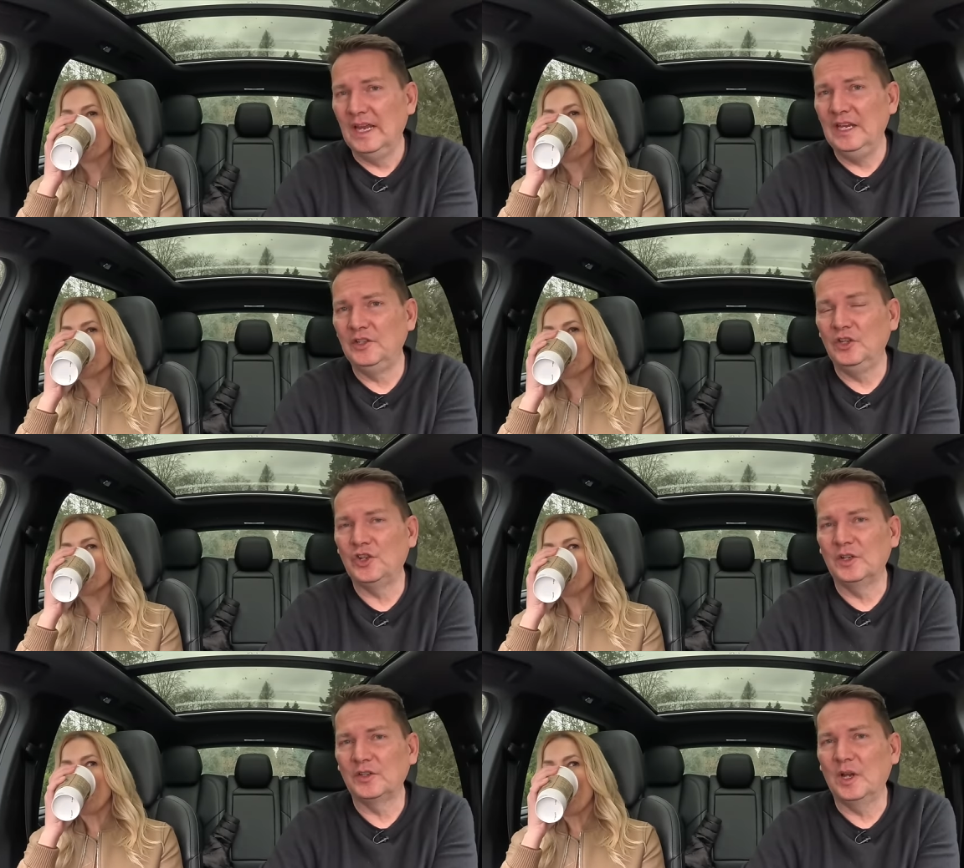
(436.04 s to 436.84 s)
Speaker 1: is
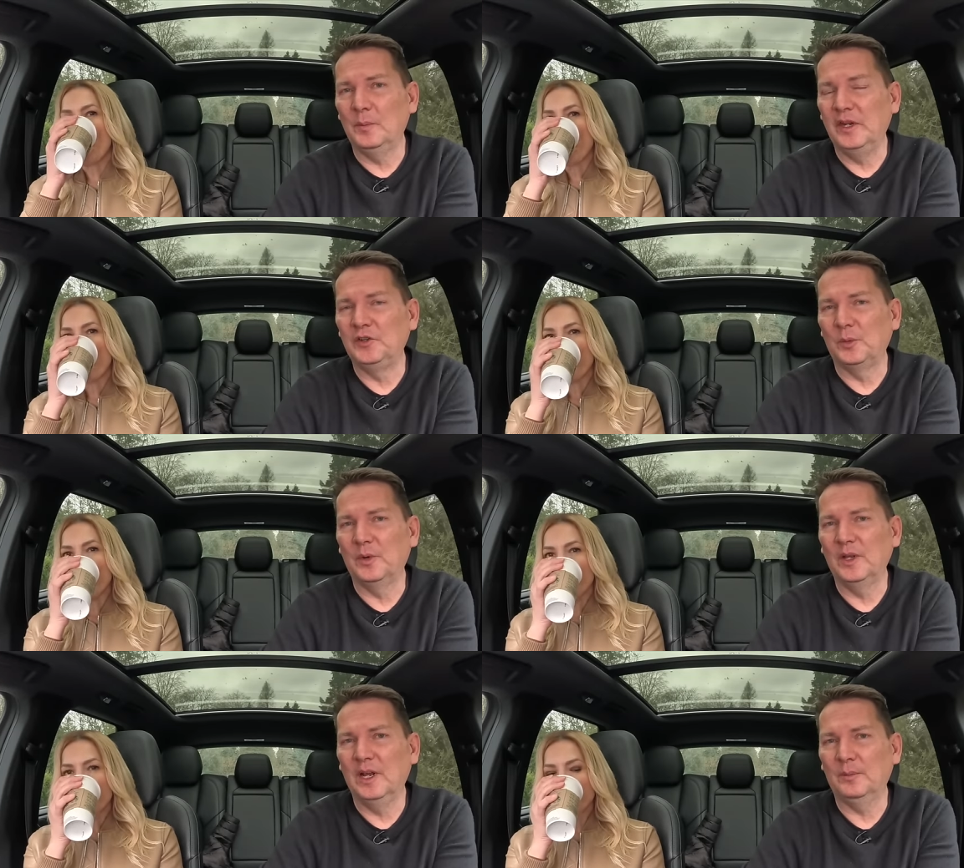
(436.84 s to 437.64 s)
insurance companies are
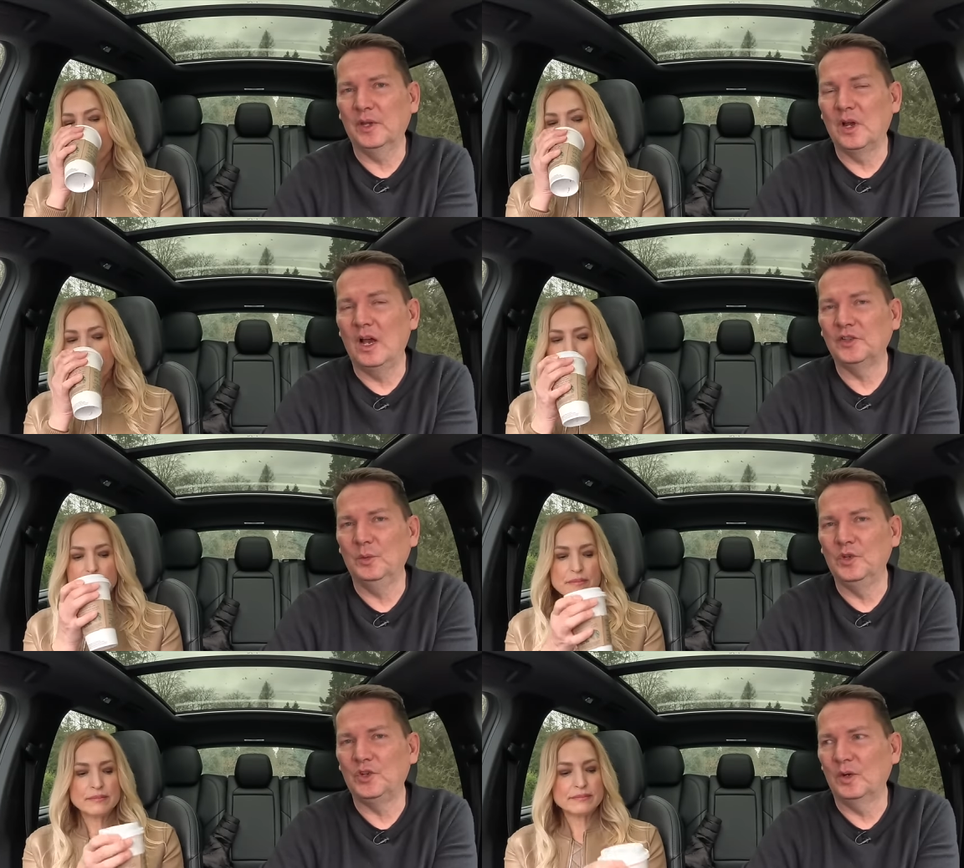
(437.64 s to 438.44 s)
putting up the cost to
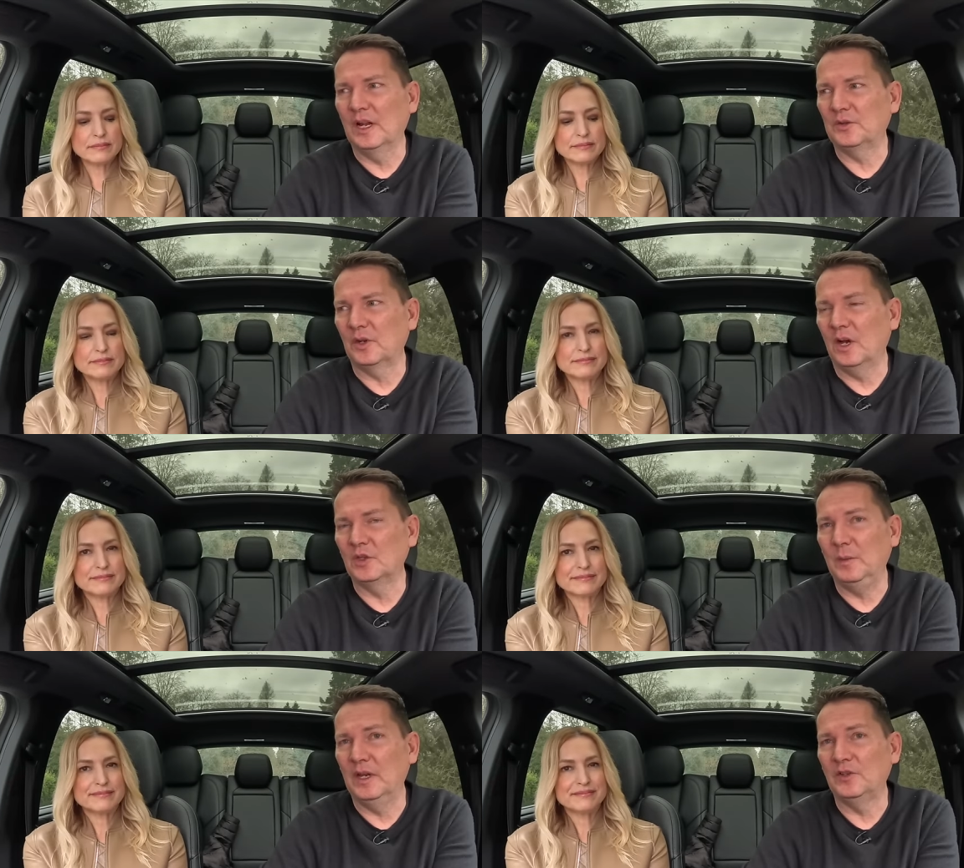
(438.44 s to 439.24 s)
insure electric cars
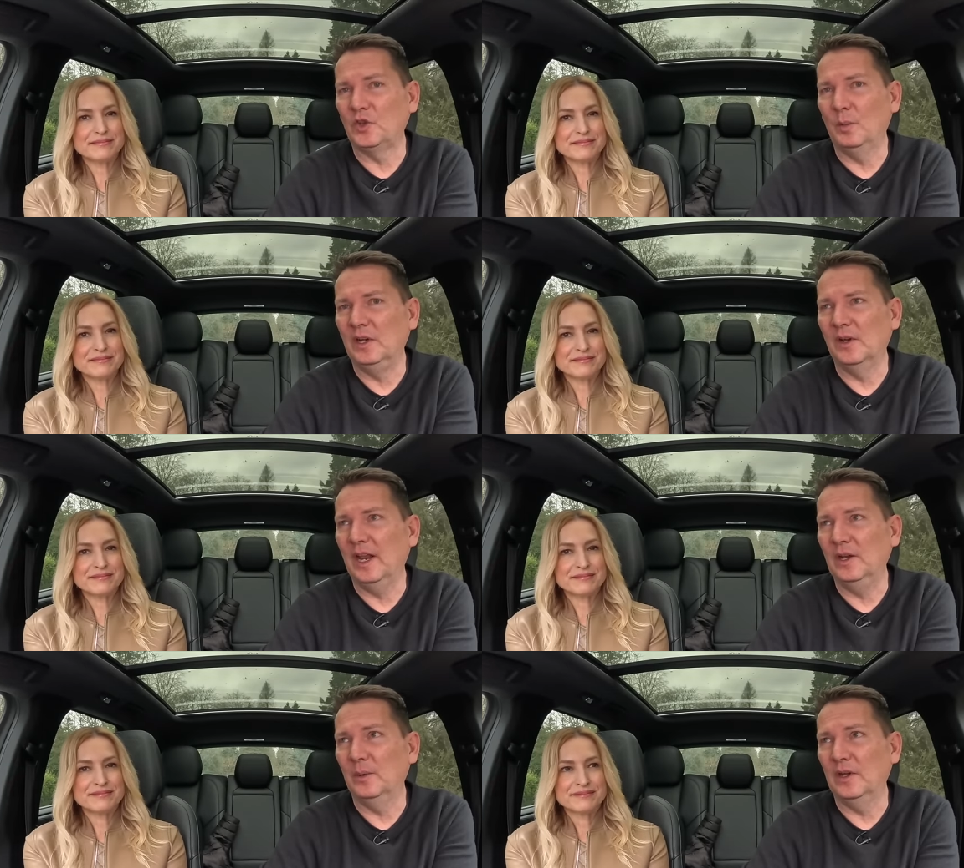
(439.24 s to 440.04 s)
because so many are
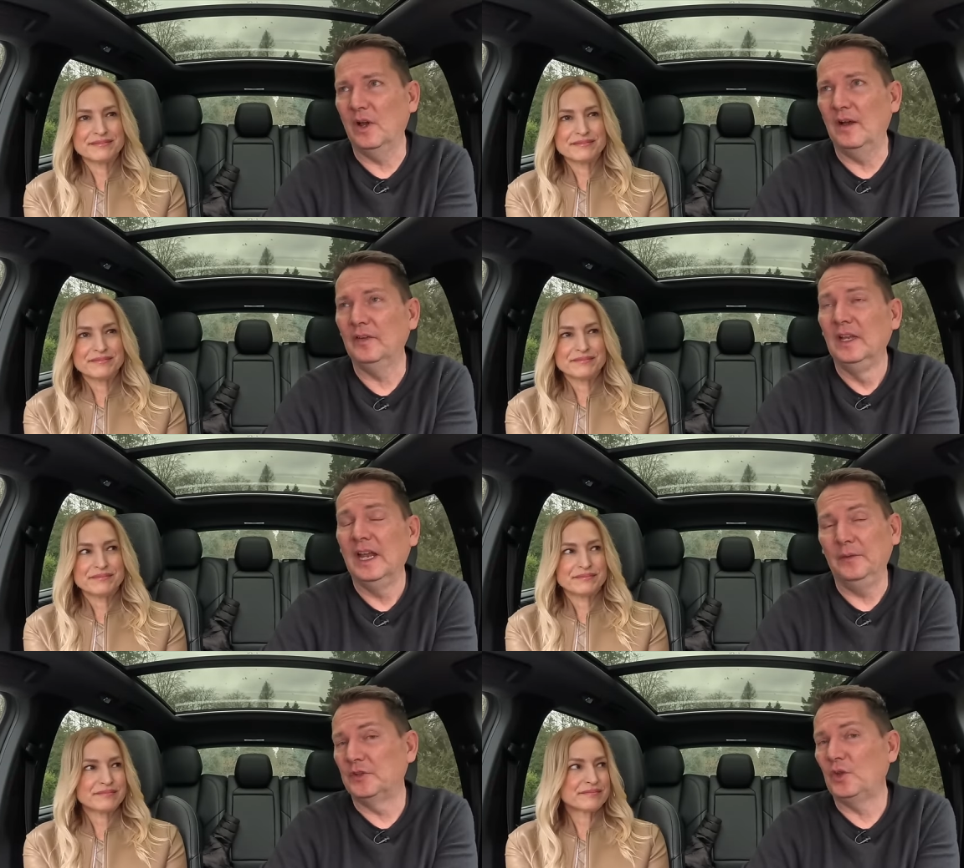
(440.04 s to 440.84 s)
getting written off
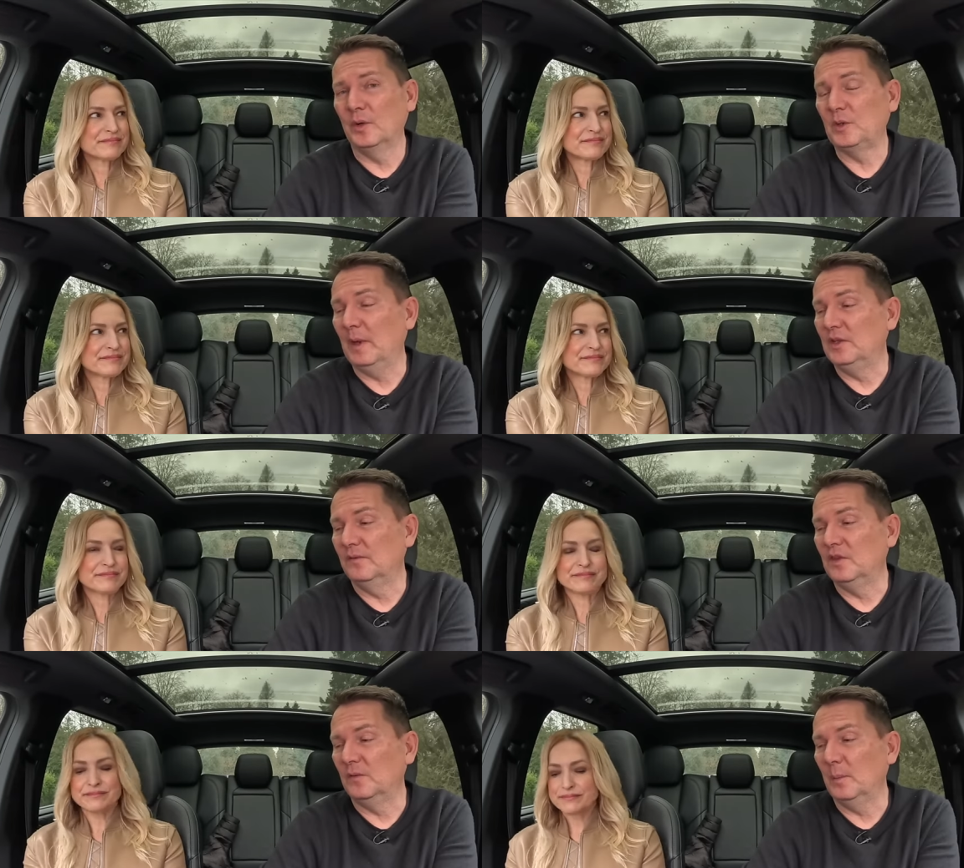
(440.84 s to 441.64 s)
and they're so
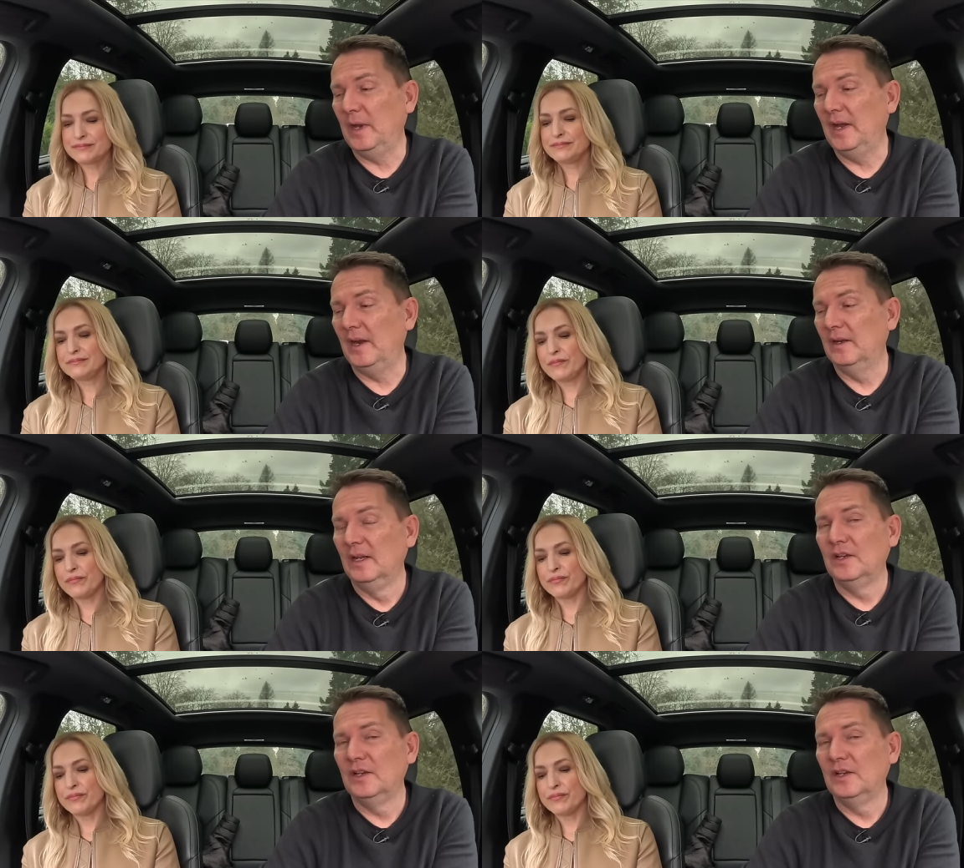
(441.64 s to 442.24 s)
expensive to repair.